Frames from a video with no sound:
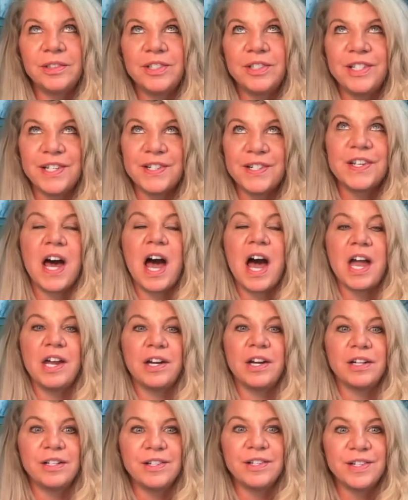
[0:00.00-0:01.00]

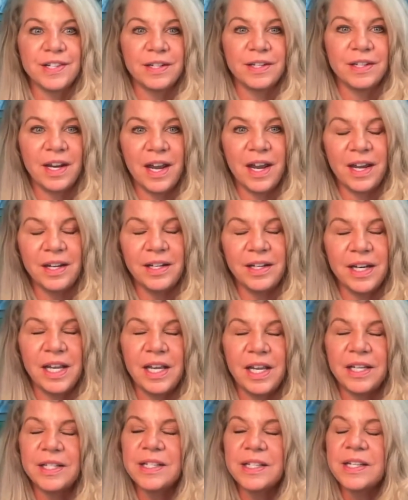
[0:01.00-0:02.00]
desires and
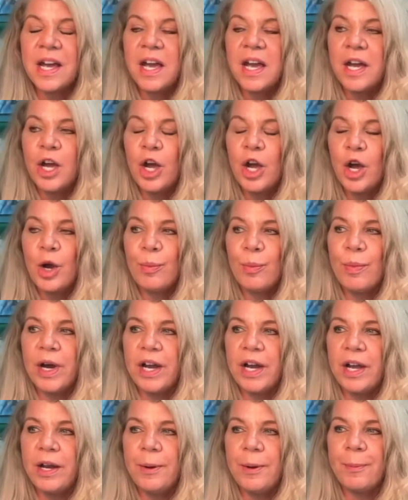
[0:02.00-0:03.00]
needs.
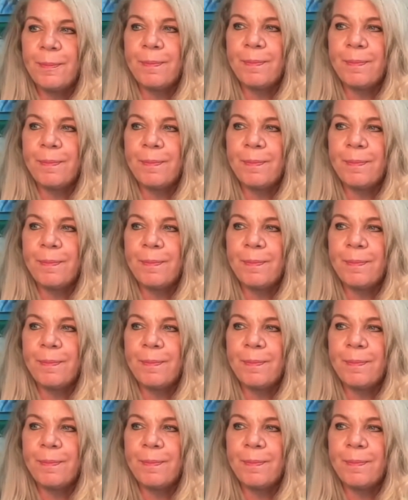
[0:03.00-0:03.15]
But